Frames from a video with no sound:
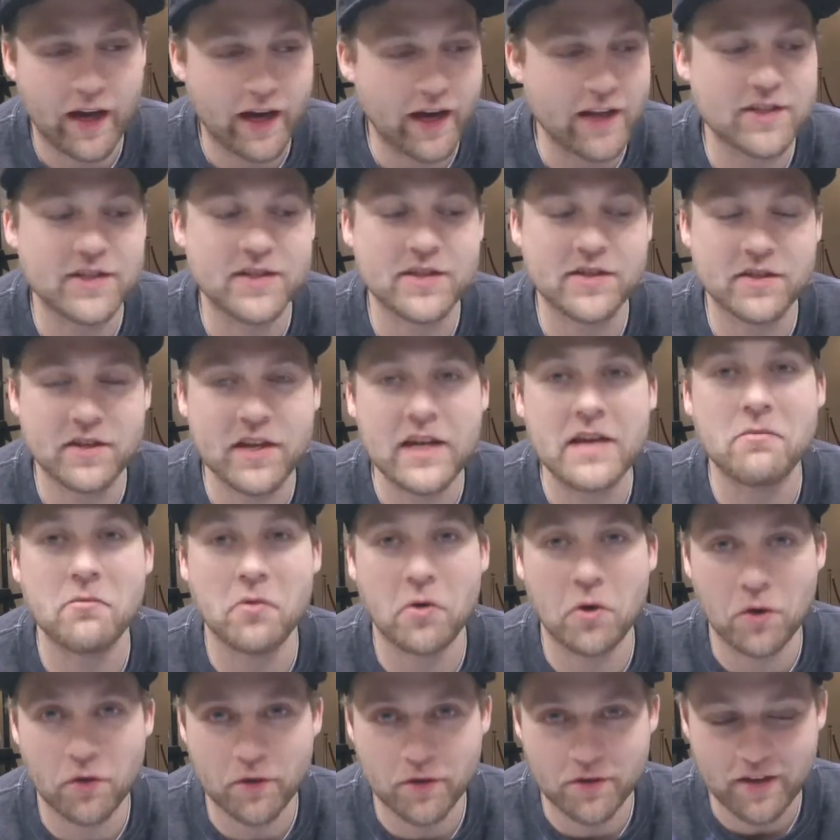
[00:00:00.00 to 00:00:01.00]
I got
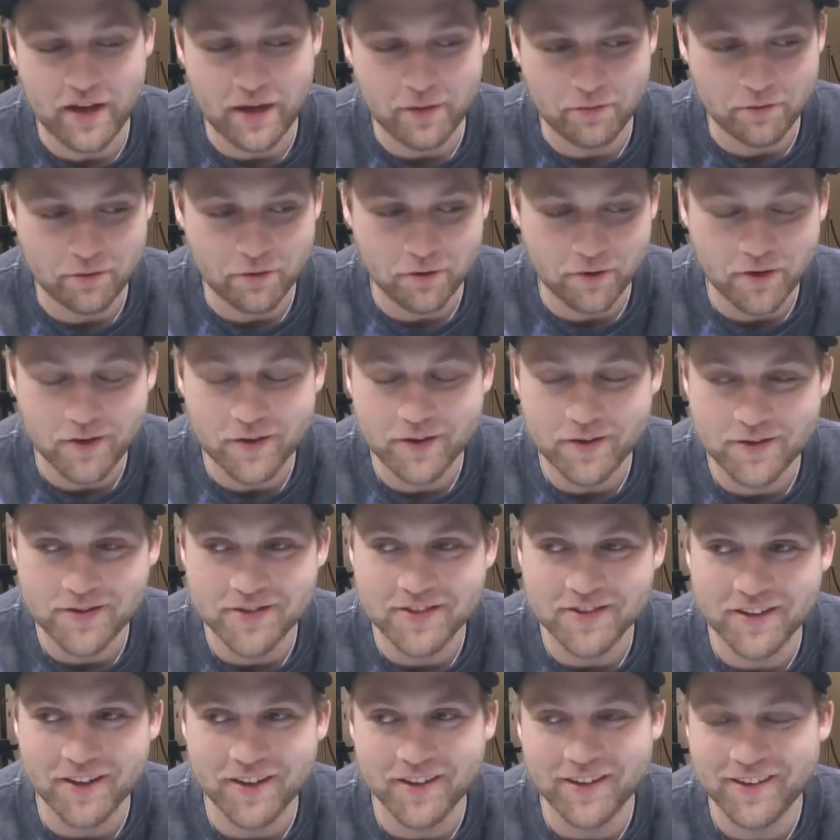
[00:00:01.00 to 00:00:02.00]
steamrolled on top of
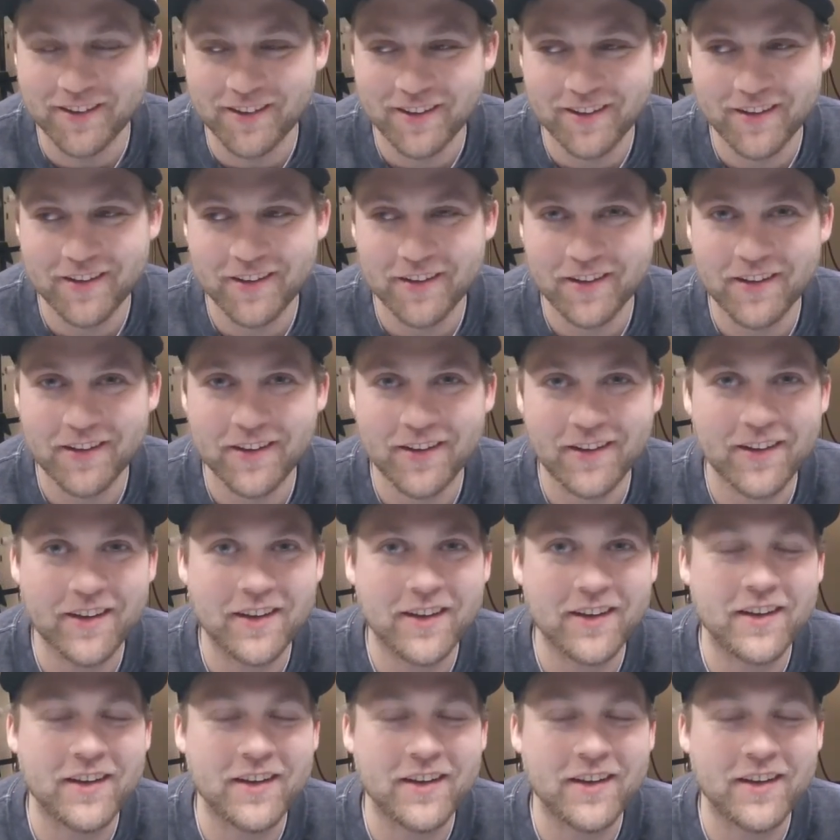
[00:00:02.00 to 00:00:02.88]
that.